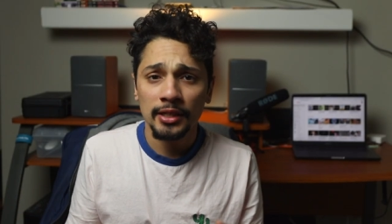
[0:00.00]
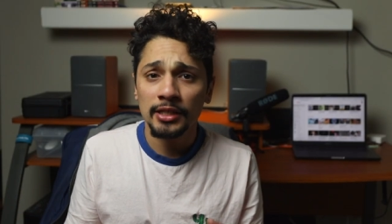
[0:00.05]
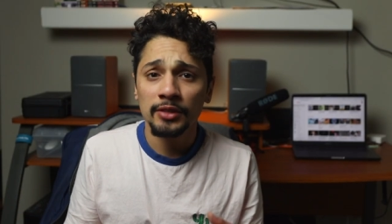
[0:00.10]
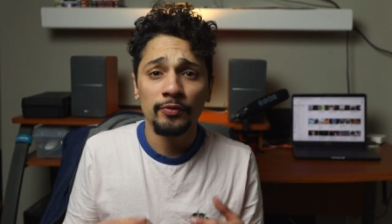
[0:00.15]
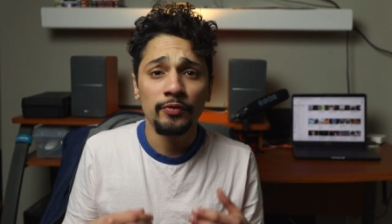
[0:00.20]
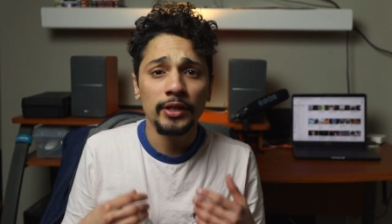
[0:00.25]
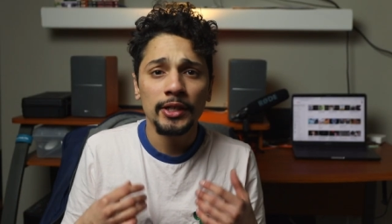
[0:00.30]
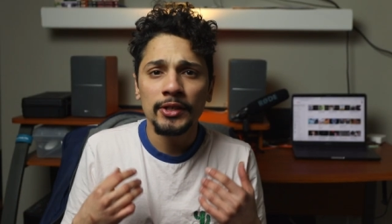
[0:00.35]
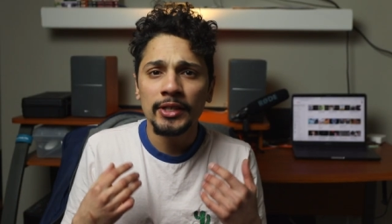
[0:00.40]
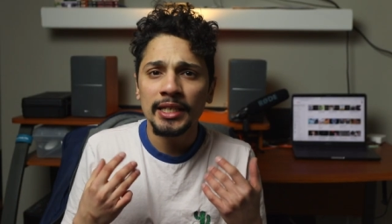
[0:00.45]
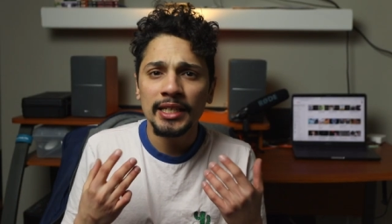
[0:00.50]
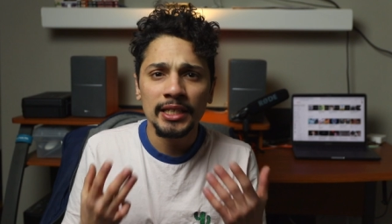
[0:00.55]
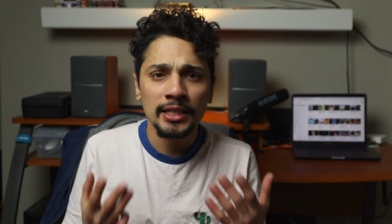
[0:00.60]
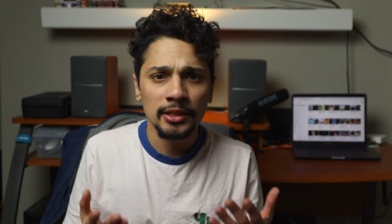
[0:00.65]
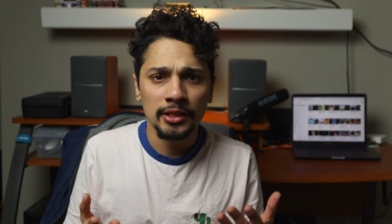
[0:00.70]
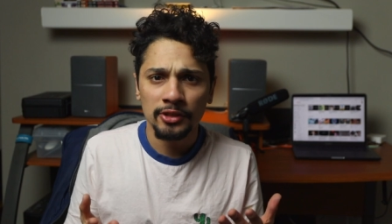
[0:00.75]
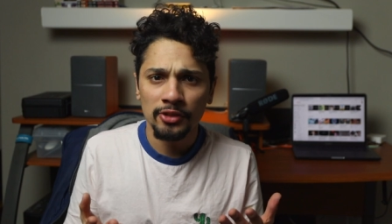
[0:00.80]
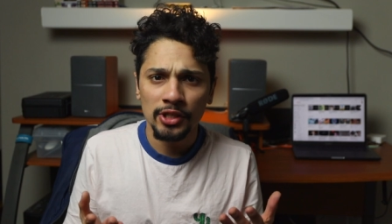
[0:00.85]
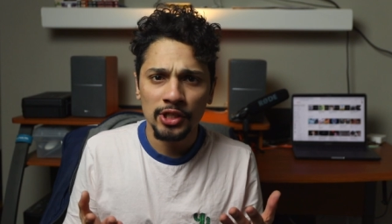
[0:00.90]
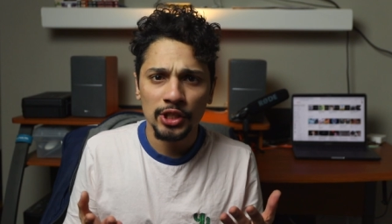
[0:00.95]
It is very
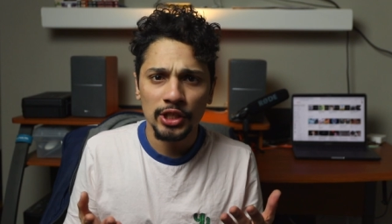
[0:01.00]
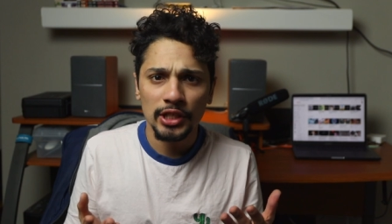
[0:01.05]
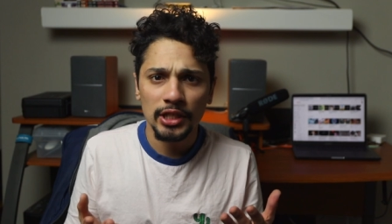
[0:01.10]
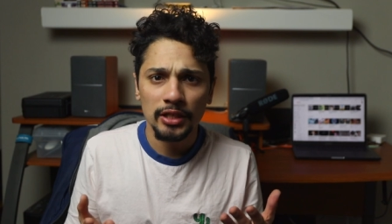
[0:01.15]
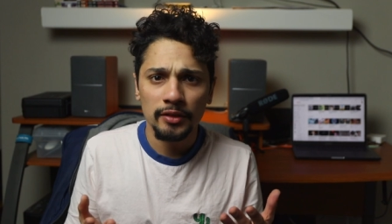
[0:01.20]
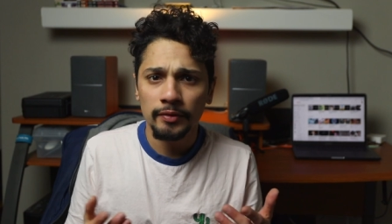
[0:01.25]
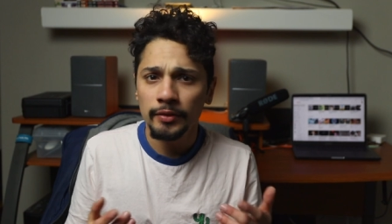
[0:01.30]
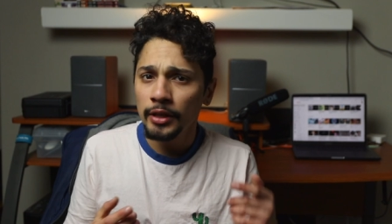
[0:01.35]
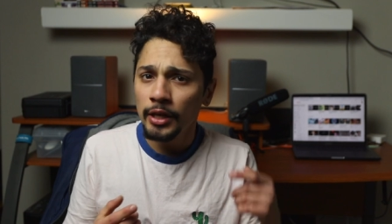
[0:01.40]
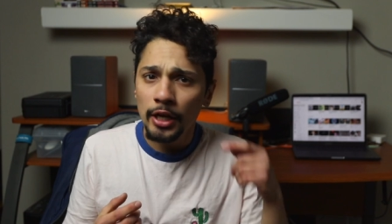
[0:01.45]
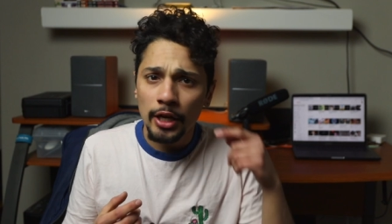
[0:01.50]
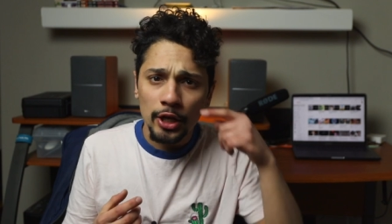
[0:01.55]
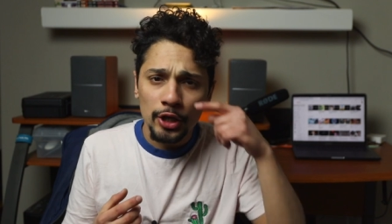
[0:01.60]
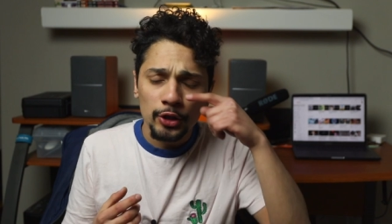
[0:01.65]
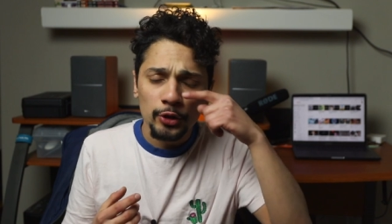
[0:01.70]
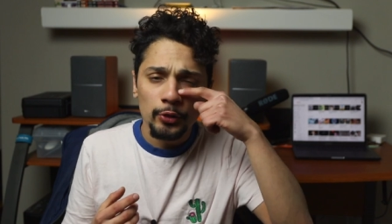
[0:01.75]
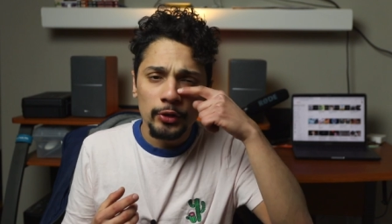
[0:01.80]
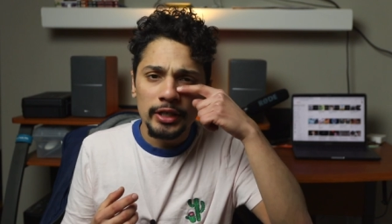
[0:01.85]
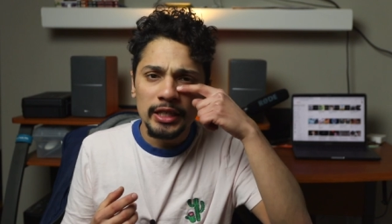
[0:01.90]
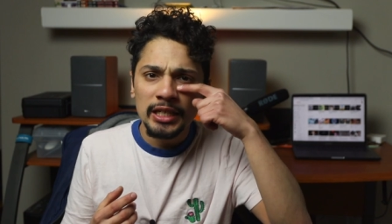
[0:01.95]
easy to achieve
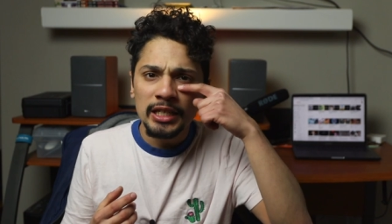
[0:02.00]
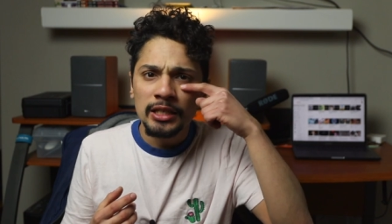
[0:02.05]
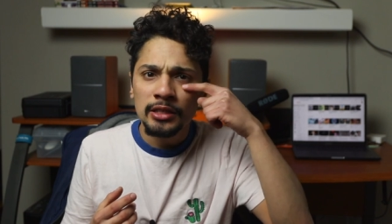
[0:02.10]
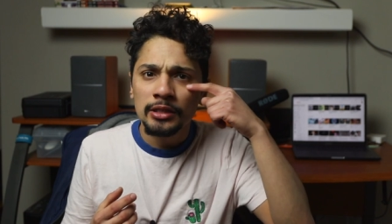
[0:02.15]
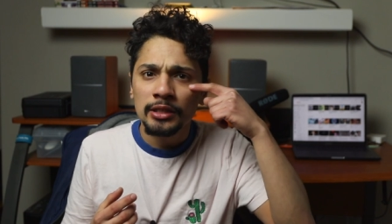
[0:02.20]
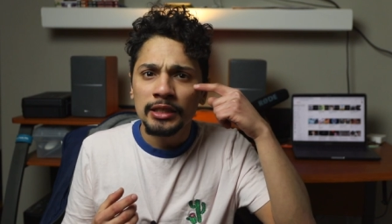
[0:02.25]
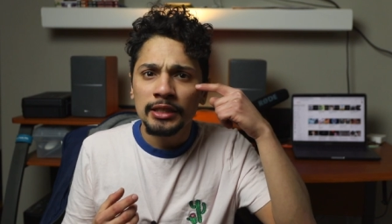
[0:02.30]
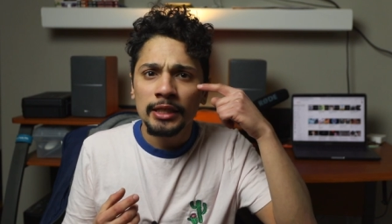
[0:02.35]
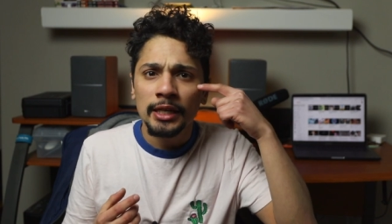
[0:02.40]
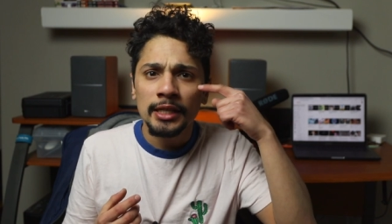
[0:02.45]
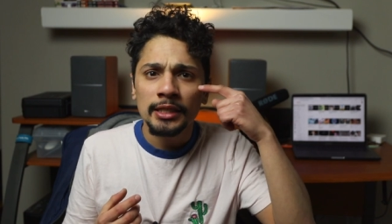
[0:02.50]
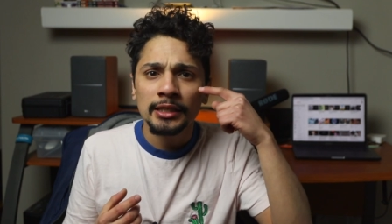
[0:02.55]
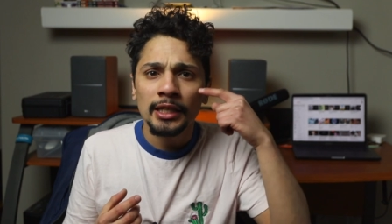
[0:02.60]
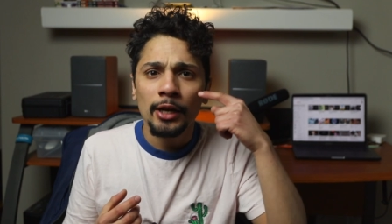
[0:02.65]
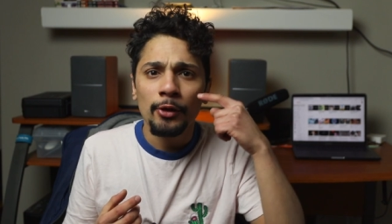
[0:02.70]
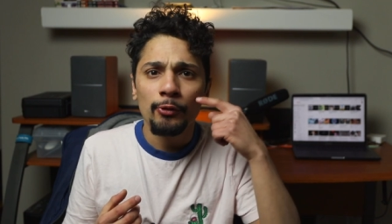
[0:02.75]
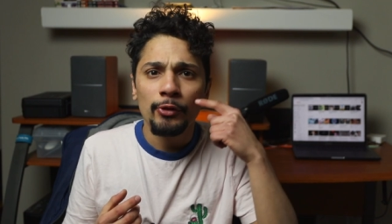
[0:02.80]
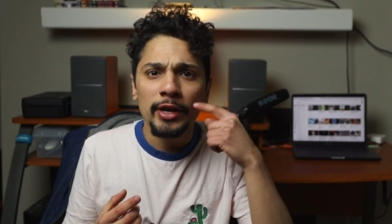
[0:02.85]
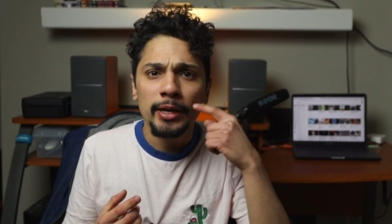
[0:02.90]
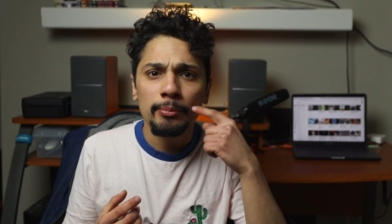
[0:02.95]
you easily get
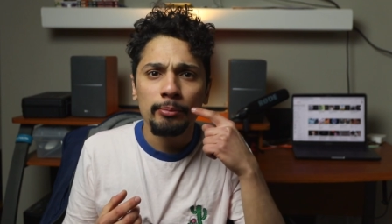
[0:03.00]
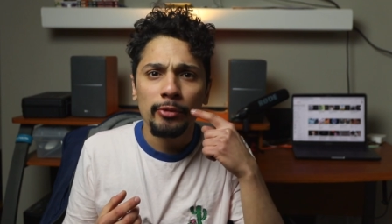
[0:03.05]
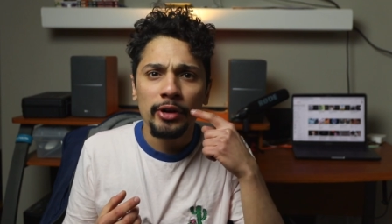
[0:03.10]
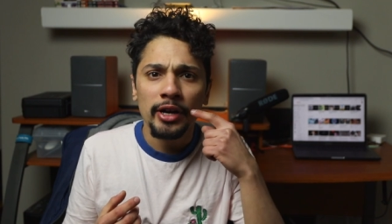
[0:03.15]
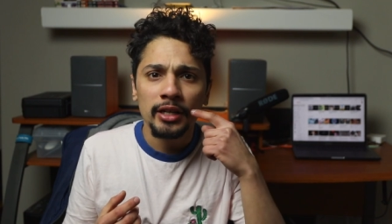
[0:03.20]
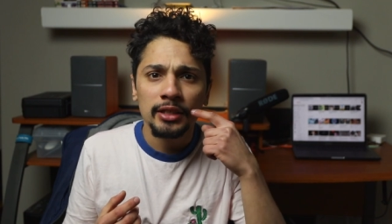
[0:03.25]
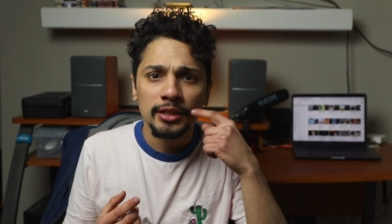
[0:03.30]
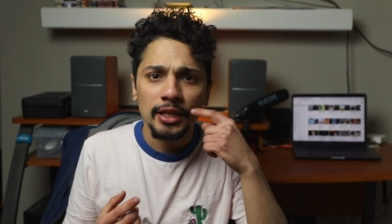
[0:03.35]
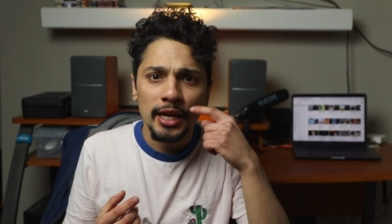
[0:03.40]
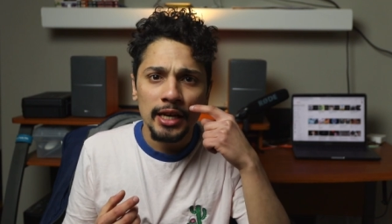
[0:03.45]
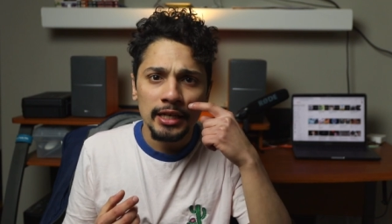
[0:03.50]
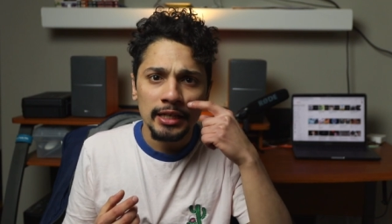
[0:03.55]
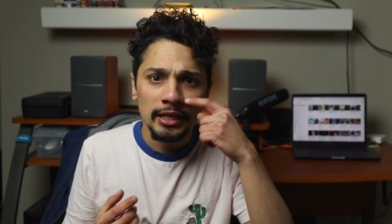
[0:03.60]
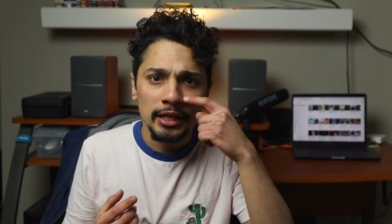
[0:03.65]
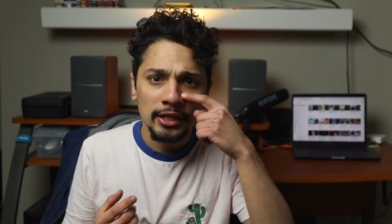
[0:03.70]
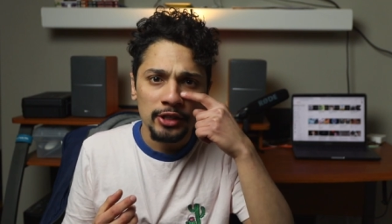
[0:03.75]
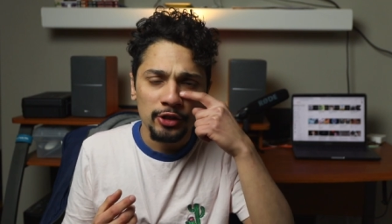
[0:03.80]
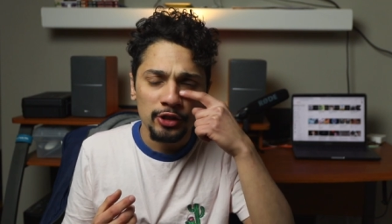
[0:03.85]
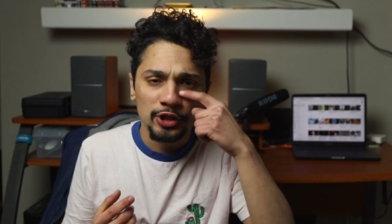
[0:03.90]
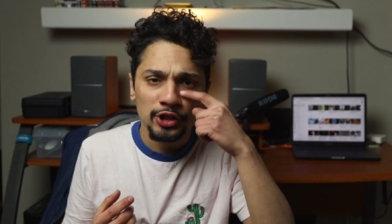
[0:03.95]
that Rembrandt lighting
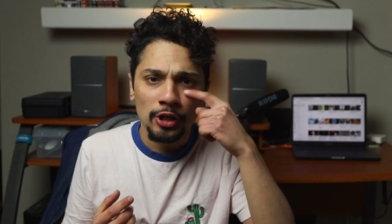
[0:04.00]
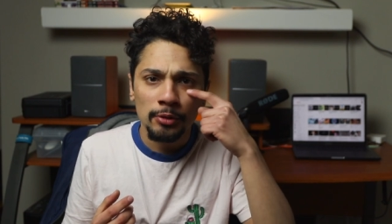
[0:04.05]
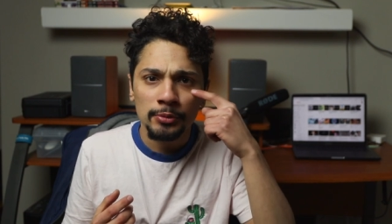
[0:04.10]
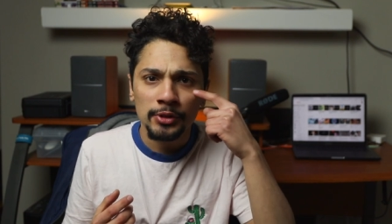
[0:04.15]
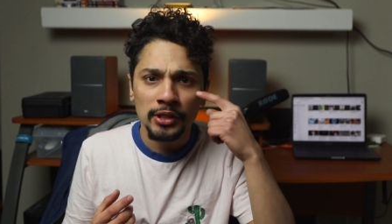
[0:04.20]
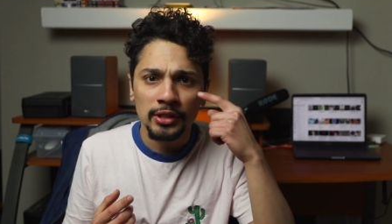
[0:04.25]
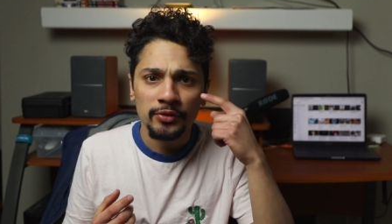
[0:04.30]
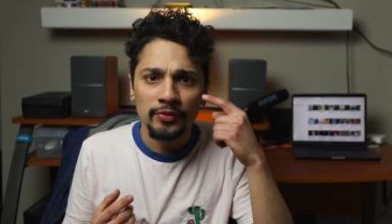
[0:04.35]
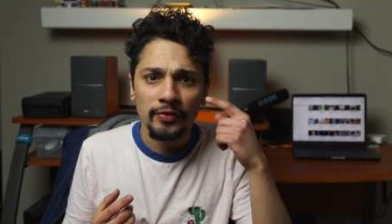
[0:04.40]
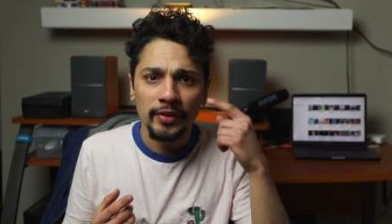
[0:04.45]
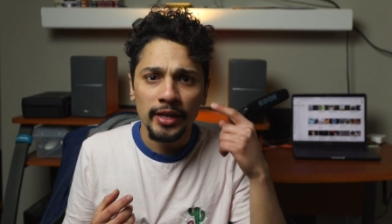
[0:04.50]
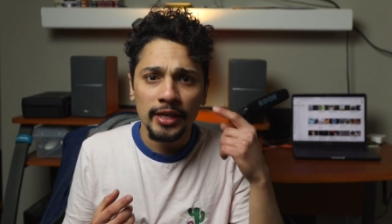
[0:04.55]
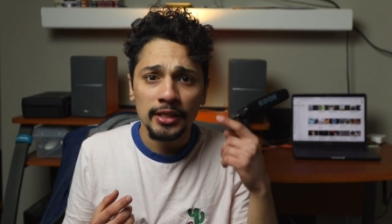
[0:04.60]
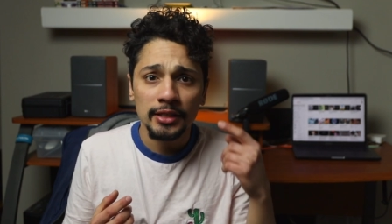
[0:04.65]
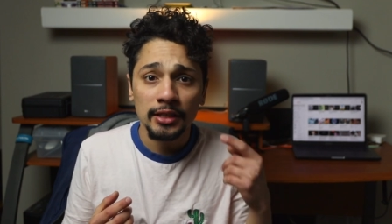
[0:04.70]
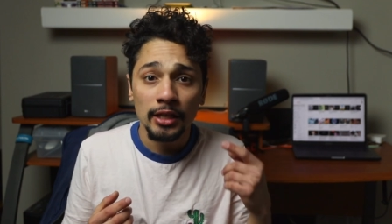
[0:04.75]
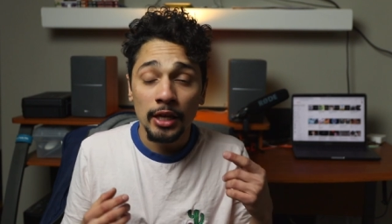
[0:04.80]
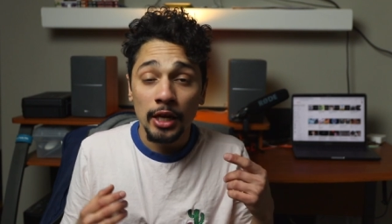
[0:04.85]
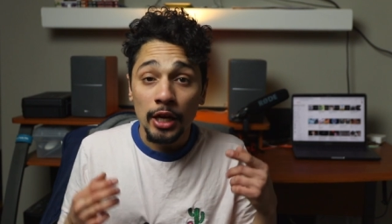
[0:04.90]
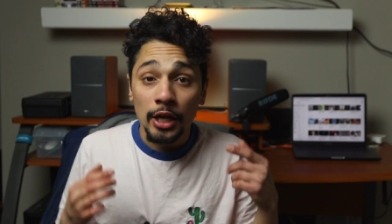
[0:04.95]
in your subject's
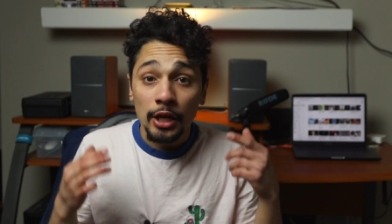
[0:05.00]
face.